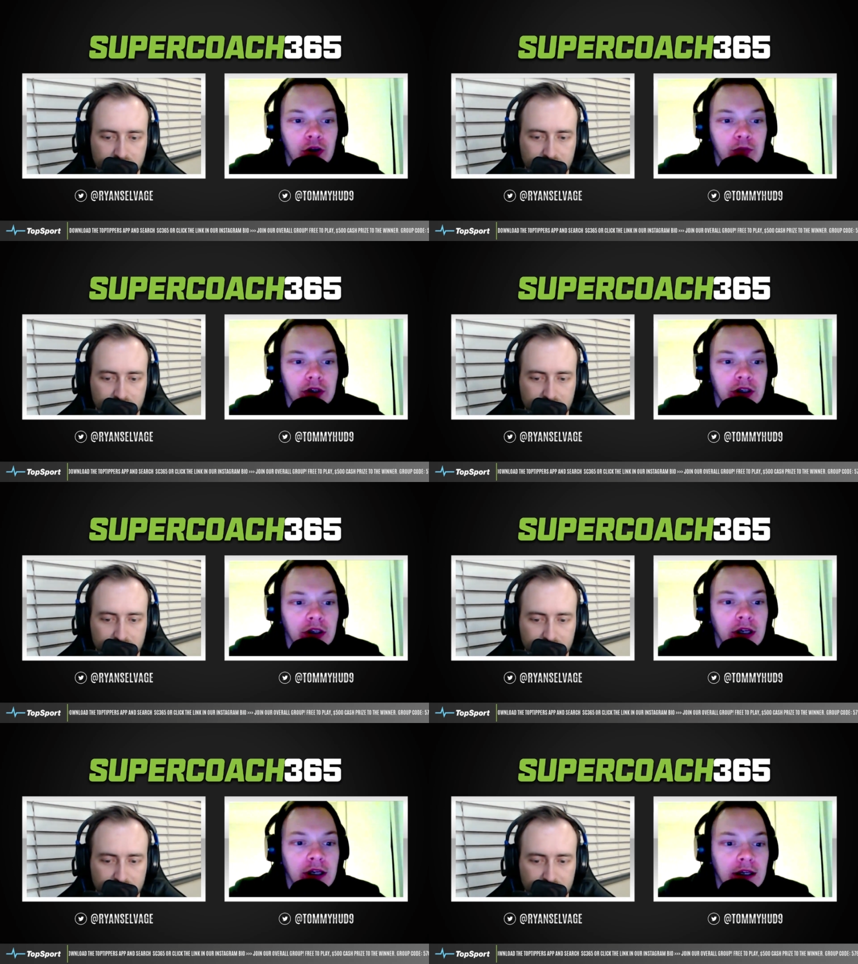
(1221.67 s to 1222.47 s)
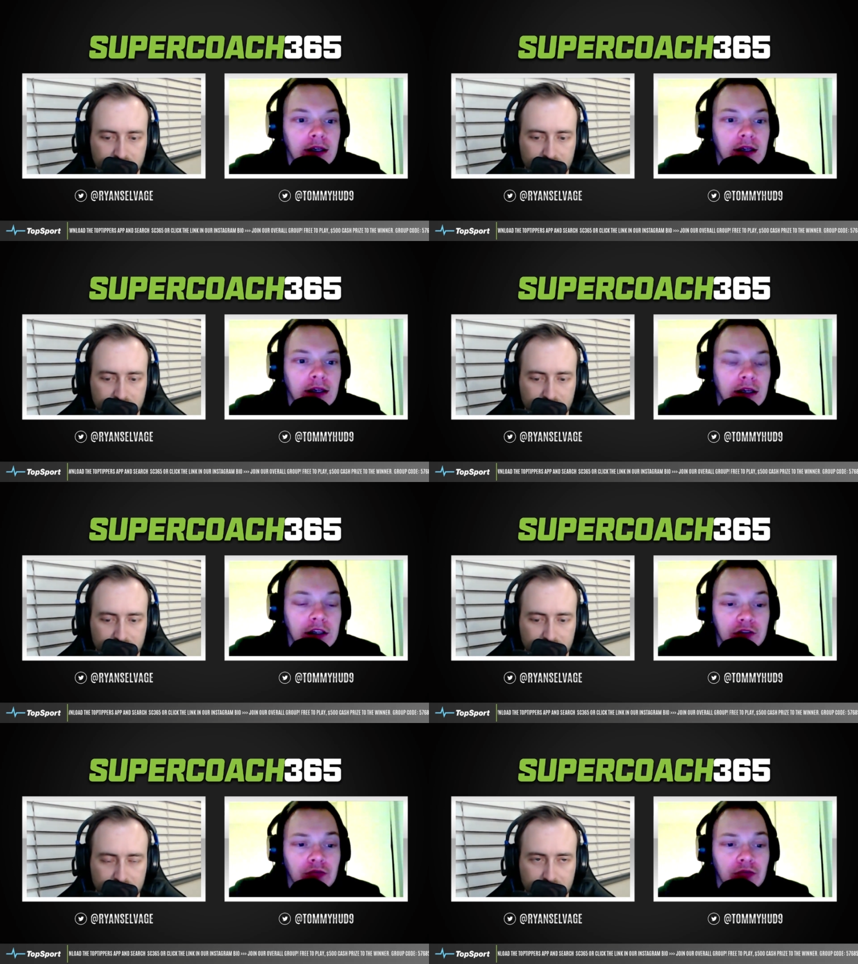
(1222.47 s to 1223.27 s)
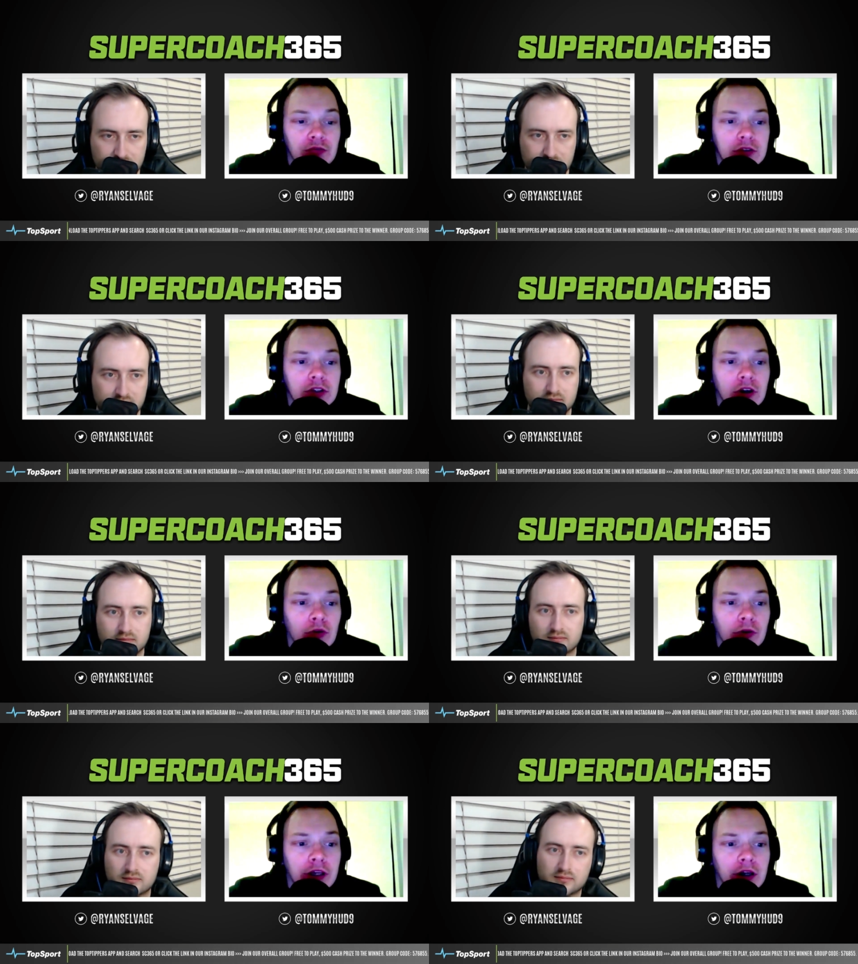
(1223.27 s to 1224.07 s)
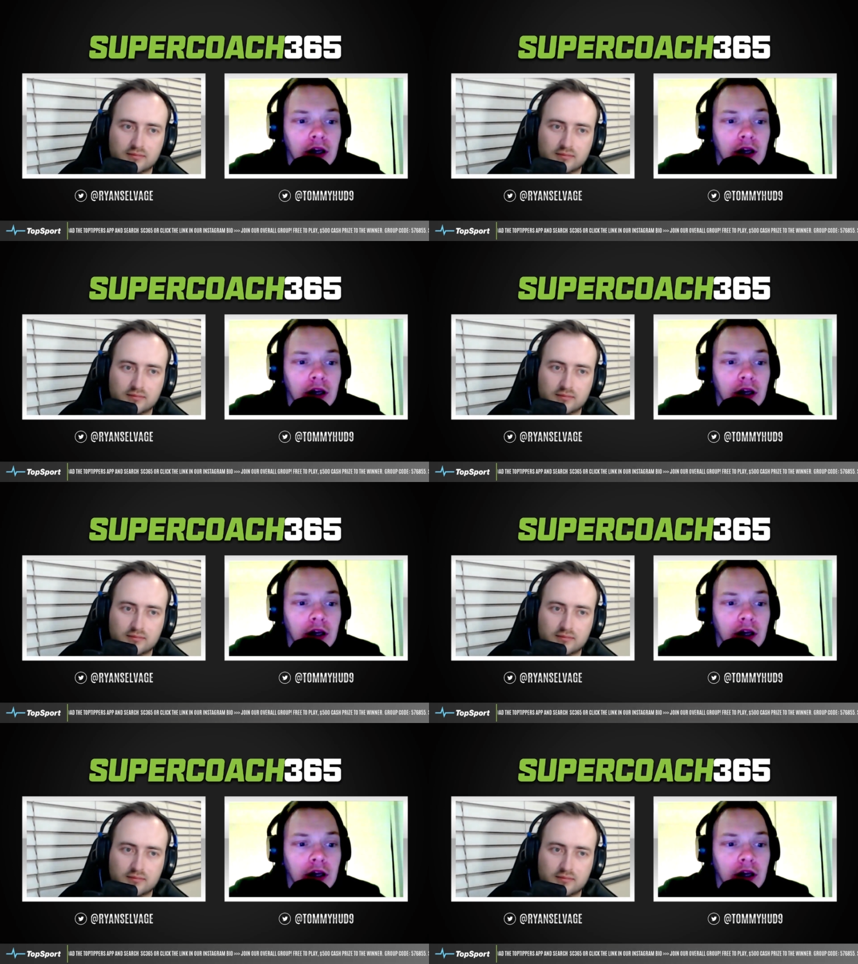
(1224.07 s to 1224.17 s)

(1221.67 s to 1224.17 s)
Speaker 1: it open, and he's a really good goal kicker.